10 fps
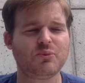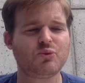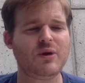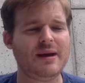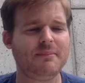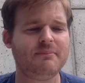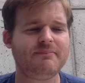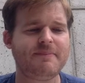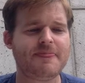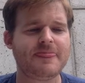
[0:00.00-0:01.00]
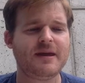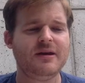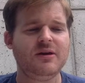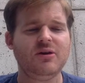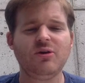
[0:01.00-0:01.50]
wrap
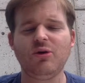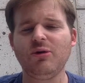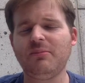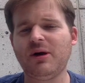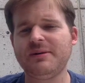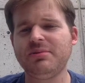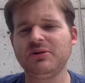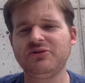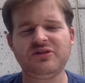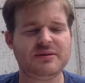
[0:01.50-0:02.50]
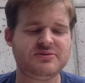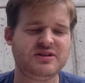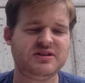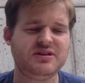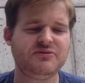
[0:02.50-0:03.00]
all my build steps
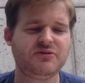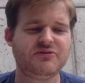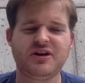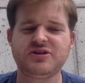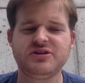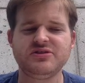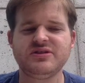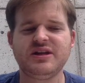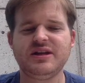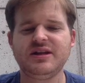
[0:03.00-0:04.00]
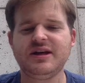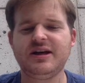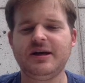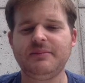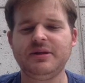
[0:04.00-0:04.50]
in different functions. And
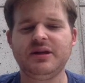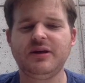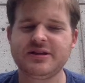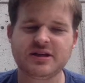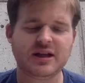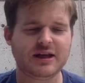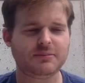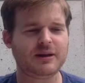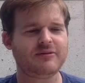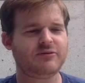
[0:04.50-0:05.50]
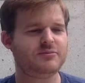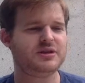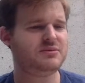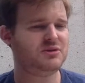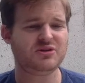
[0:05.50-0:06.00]
you know, as a cloud platform
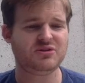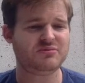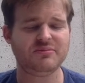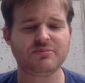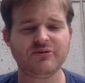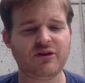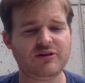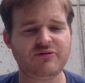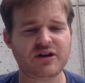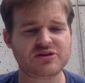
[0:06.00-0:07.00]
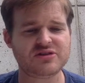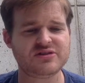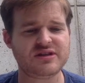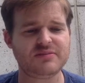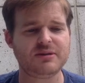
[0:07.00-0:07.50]
team, you could provide functions
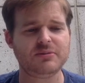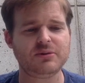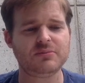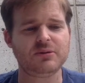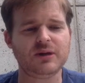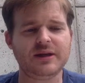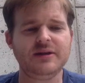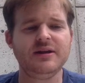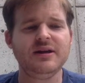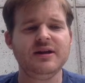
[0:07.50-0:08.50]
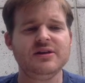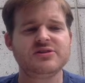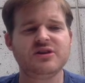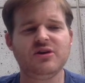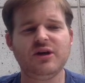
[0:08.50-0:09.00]
that people could pull in.
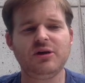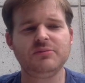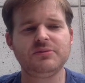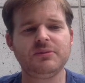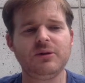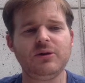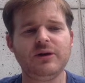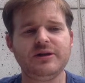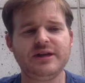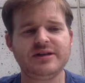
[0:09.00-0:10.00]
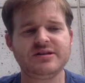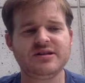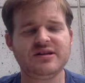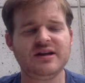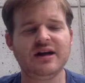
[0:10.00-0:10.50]
So Helm deploy takes
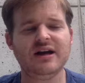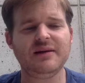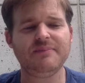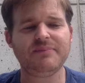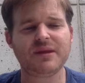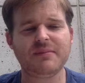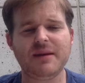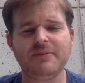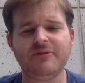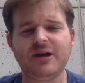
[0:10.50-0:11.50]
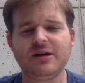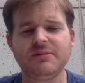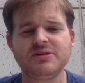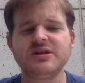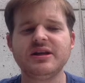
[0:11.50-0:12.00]
in a map of
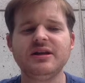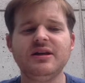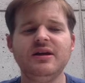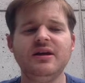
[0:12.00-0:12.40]
arguments in,